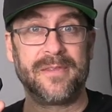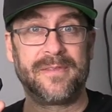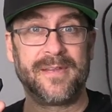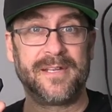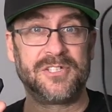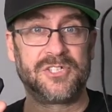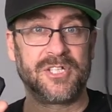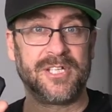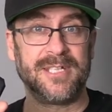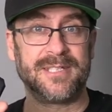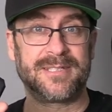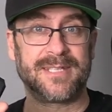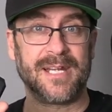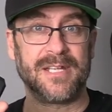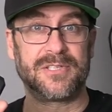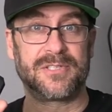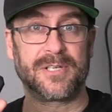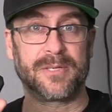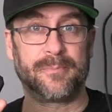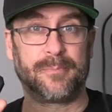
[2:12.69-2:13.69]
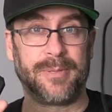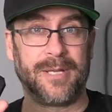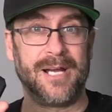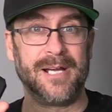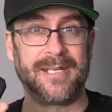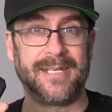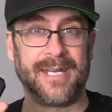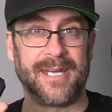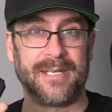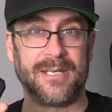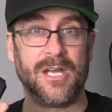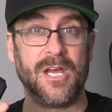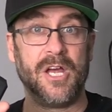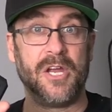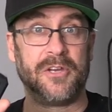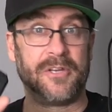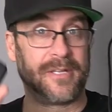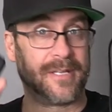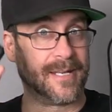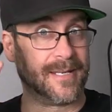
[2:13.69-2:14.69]
the G Sensor plugged in
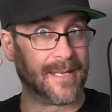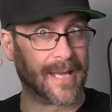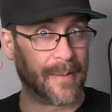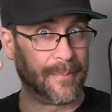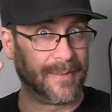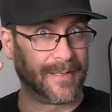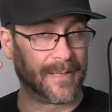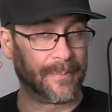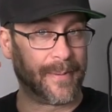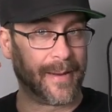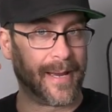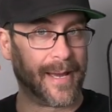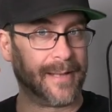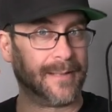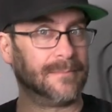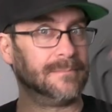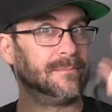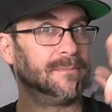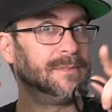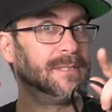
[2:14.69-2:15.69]
to the Nebula Pad.